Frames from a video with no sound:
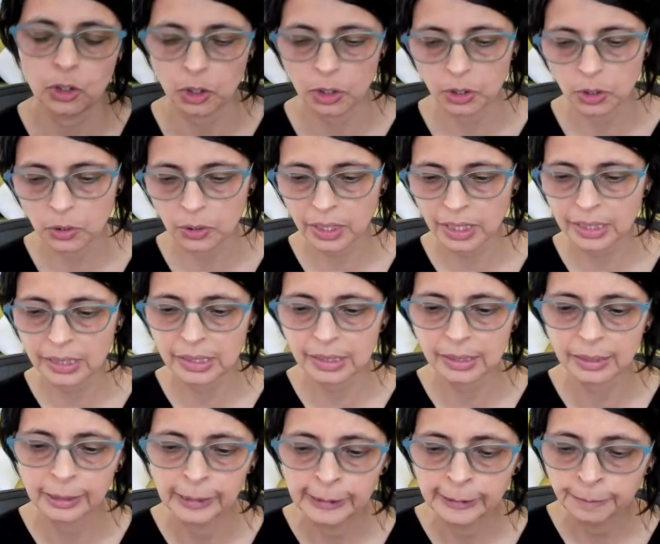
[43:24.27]
on grids.
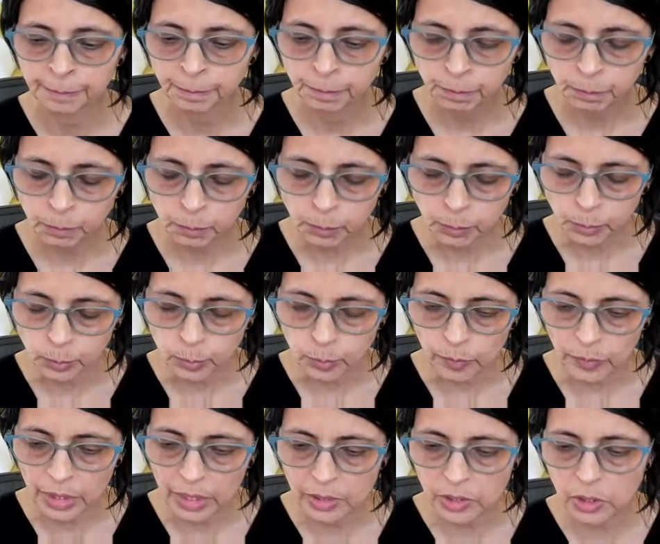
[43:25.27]

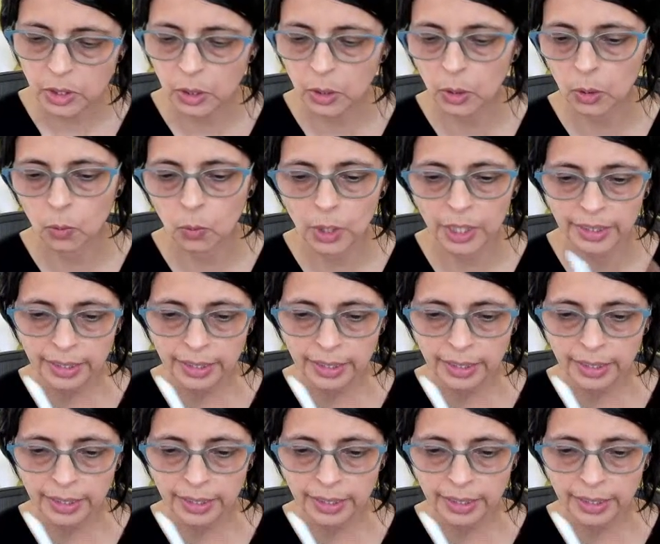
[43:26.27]
So what